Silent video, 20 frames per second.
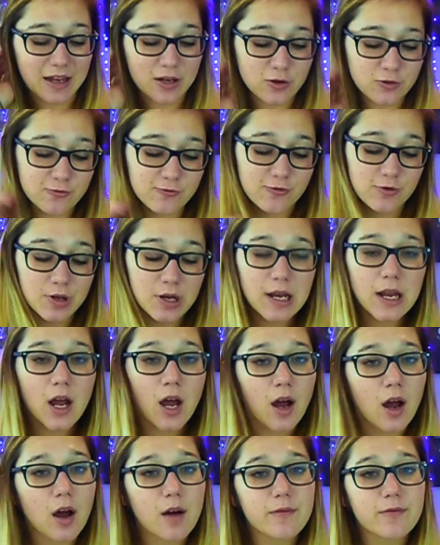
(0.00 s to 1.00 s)
It is
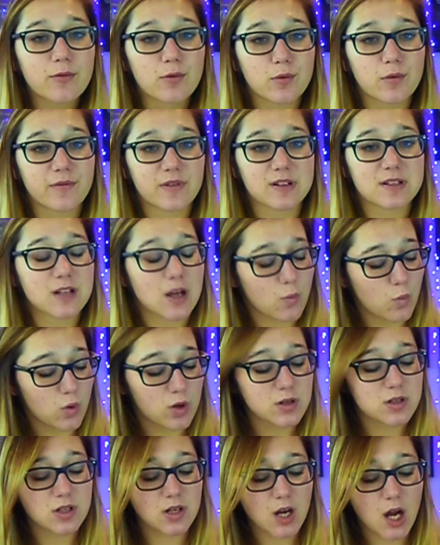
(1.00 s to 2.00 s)
really hurtful for
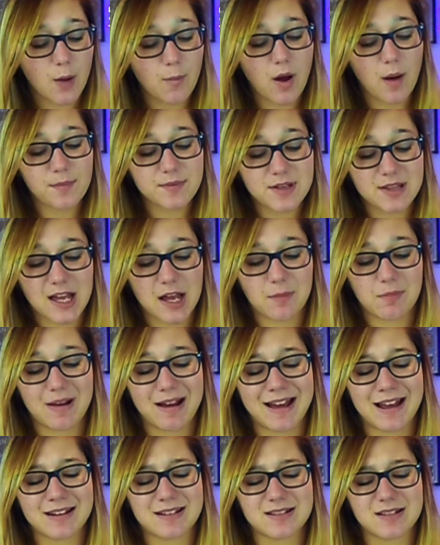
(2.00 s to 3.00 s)
someone to come up to
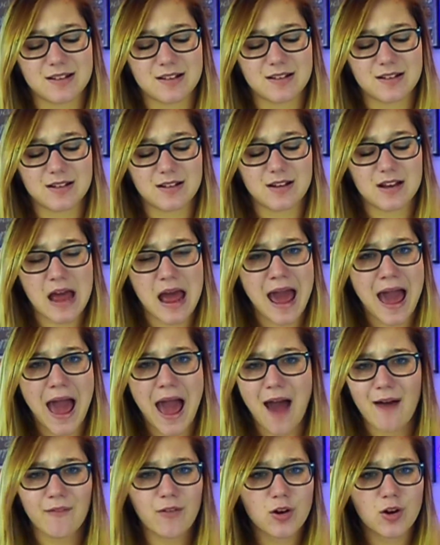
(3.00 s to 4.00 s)
them and
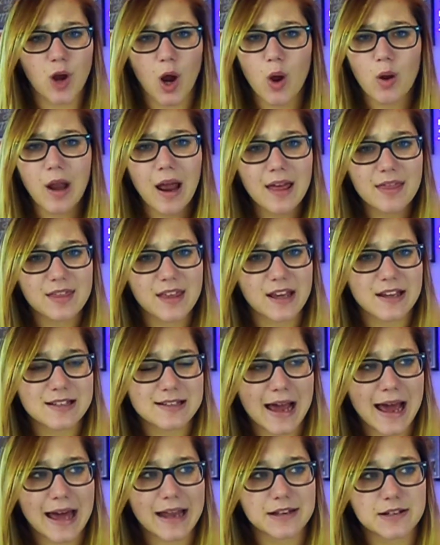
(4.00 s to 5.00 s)
have a go like
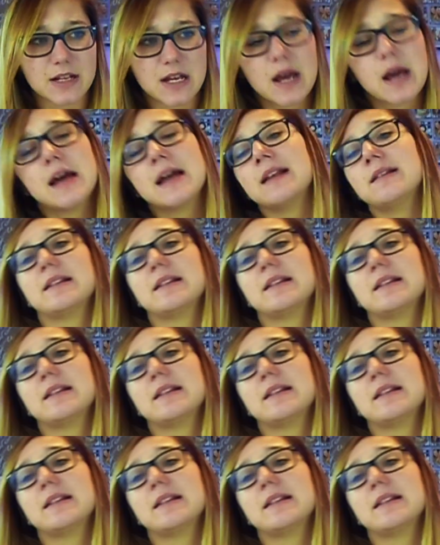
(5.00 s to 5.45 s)
this and